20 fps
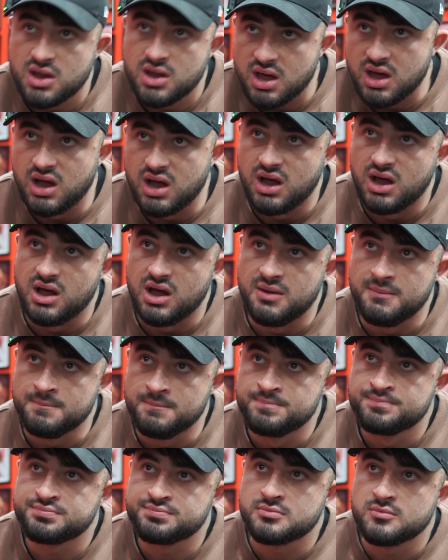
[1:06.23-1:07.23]
Um,
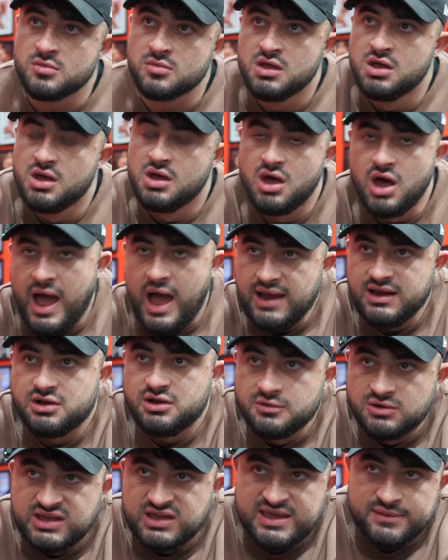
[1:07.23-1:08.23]
and
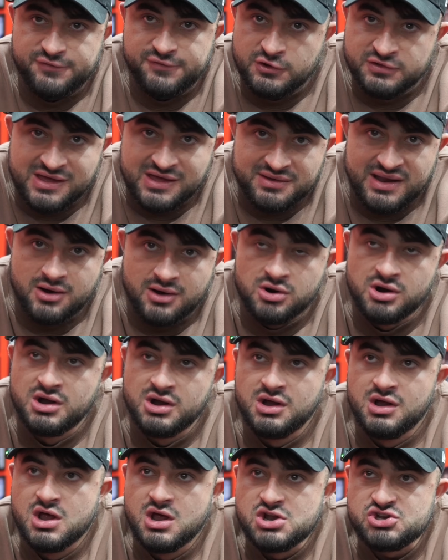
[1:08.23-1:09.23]
can keep food down now.
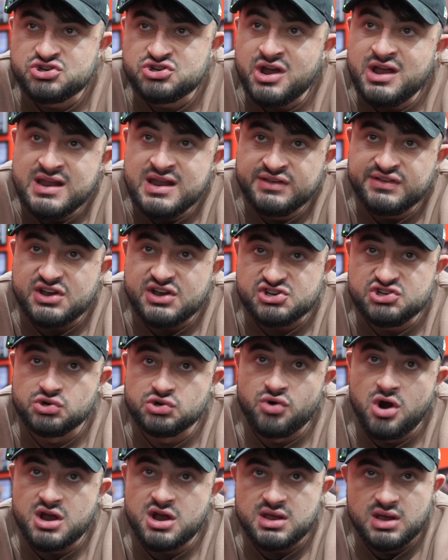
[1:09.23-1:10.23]
Training is actually
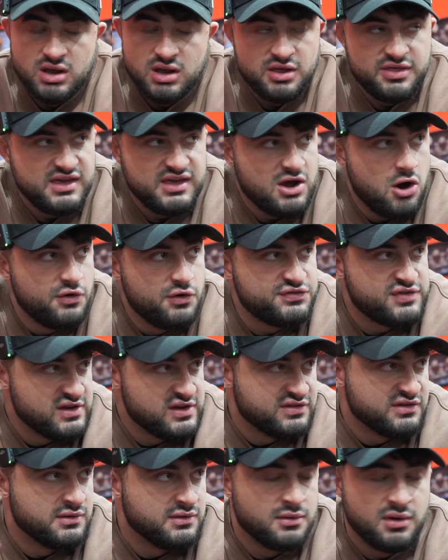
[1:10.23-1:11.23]
all right. The off
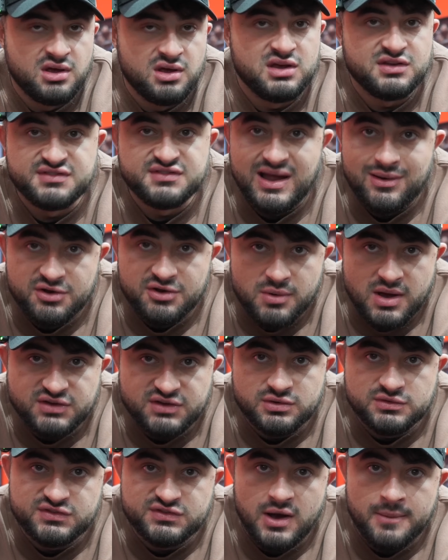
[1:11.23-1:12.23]
season is now underway,
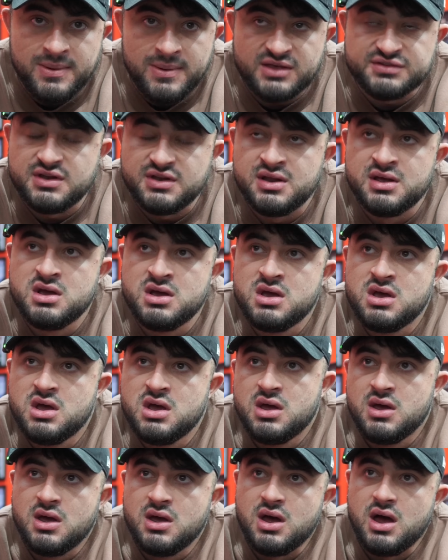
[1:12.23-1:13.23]
so we start blasting.
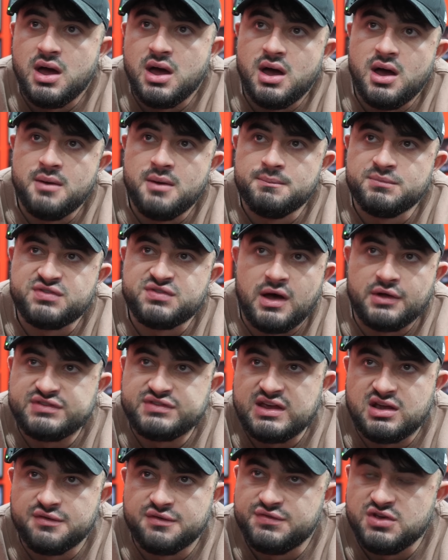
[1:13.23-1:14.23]
Um, so that'll
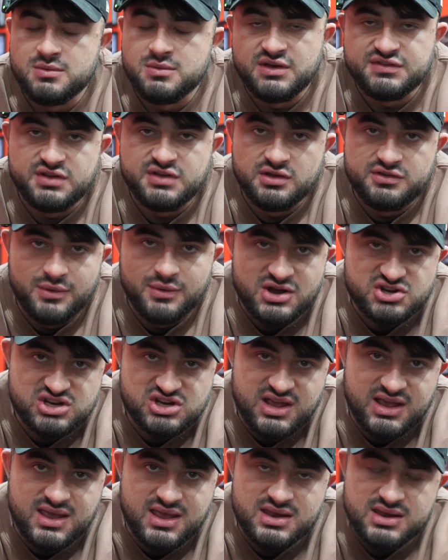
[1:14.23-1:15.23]
take a few weeks to, to actually
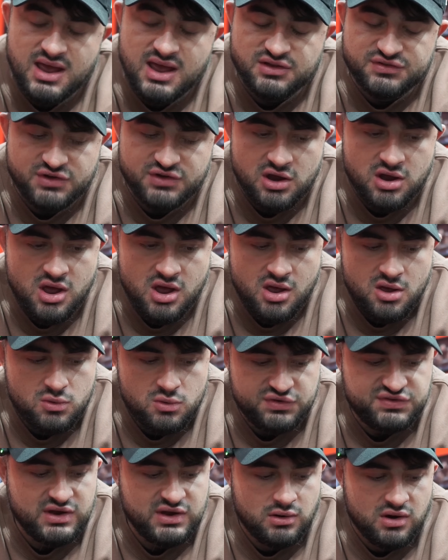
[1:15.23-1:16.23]
kick in yet. So
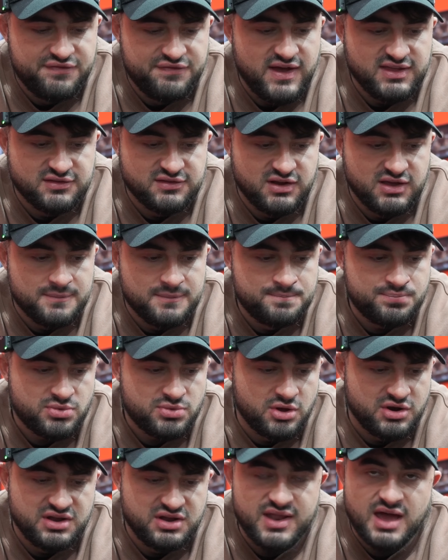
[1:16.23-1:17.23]
we're still effectively
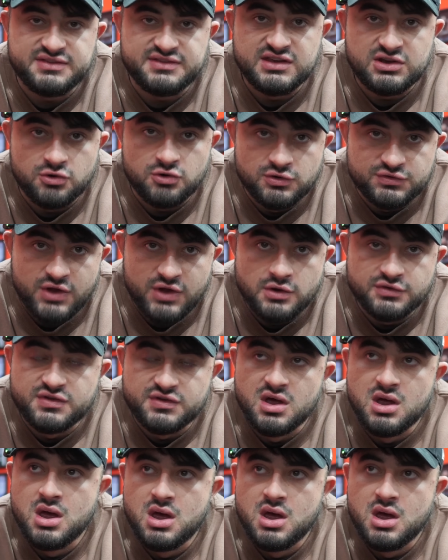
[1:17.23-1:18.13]
on a natty cruise dose.